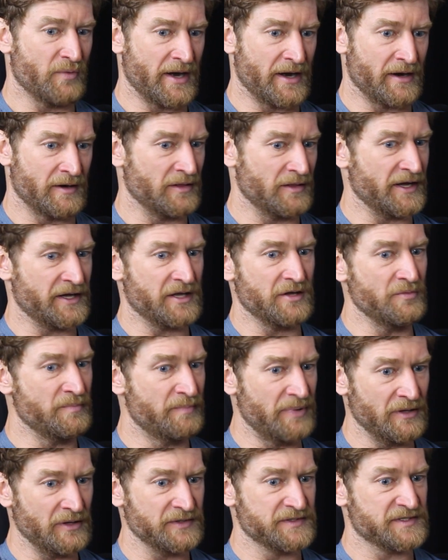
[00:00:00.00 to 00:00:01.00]
where like you
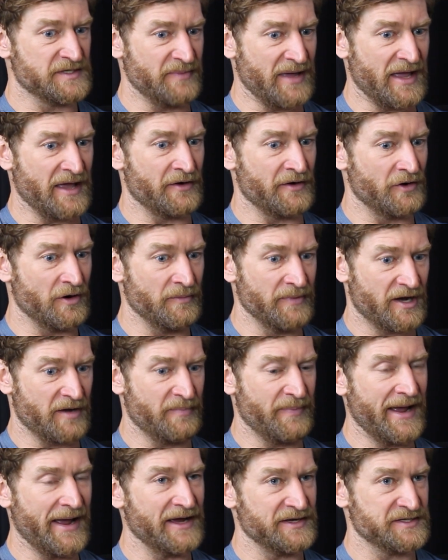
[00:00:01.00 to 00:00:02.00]
build some anaerobic
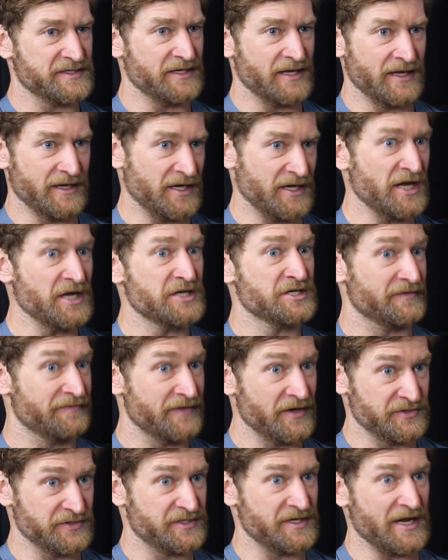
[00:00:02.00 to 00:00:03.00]
capacity in each of
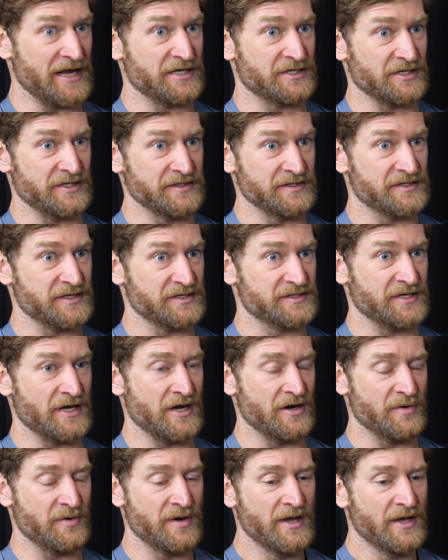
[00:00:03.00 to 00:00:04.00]
those stations
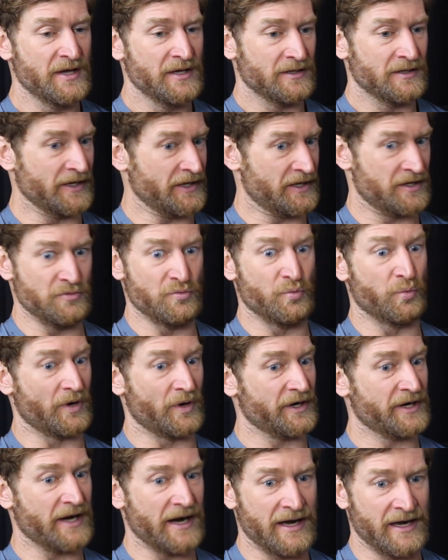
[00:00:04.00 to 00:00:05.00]
so like you
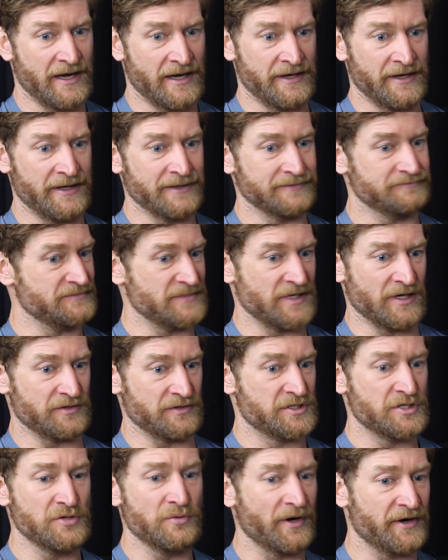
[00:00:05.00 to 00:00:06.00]
work on you know
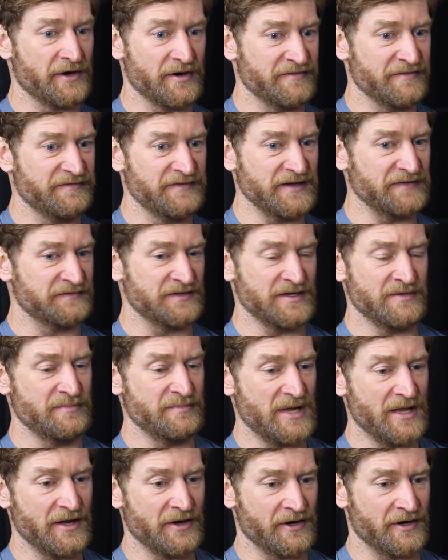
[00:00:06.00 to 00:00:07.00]
250
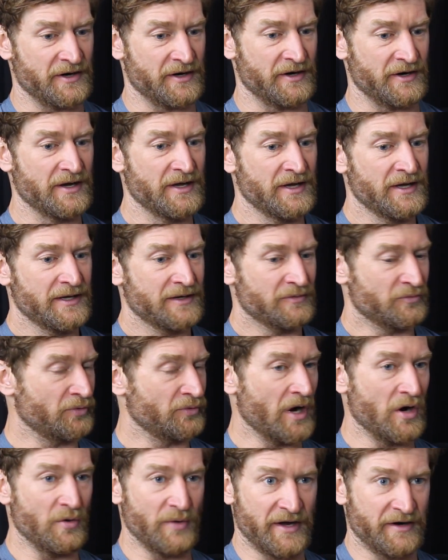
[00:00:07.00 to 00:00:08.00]
meter
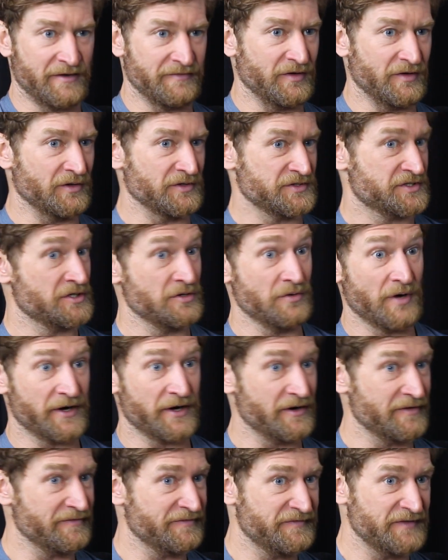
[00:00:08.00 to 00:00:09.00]
row intervals
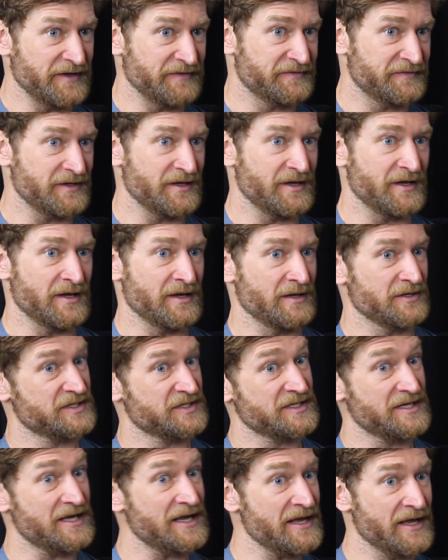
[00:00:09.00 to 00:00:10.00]
250
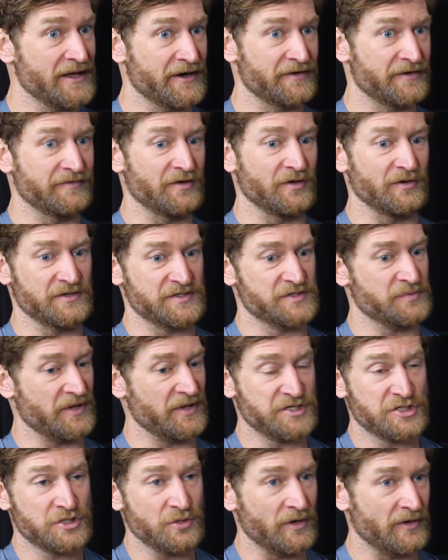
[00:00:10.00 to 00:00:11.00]
ski intervals
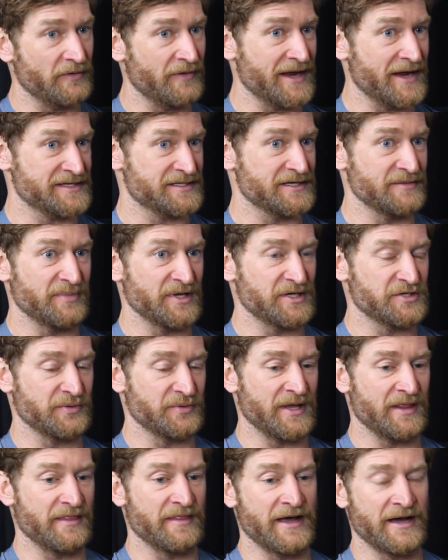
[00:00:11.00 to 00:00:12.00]
with short rest in
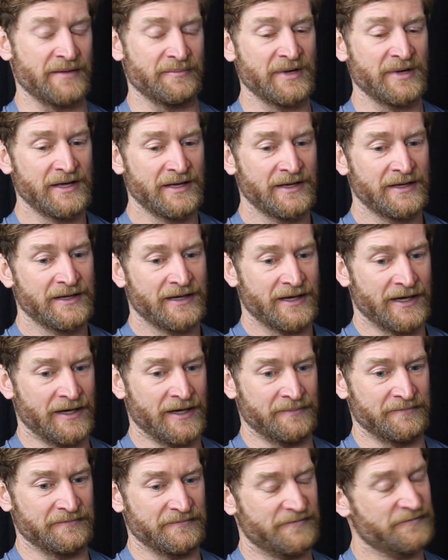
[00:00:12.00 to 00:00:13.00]
between them
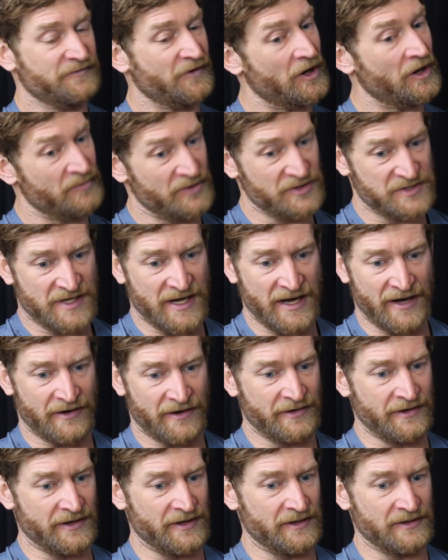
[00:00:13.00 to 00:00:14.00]
um, farmers
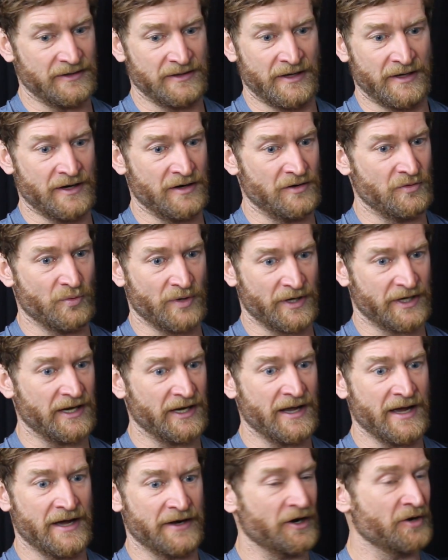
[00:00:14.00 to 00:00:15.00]
carry, you know,
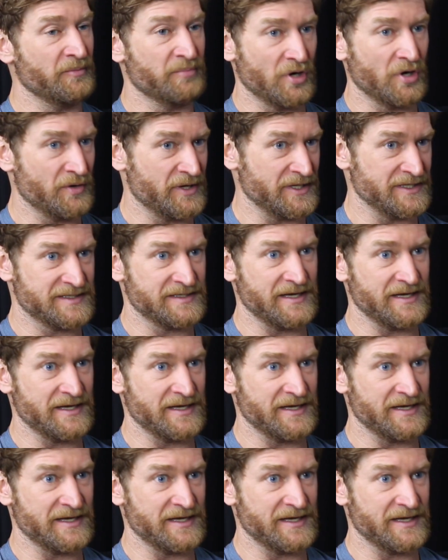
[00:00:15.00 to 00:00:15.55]
working on unbroken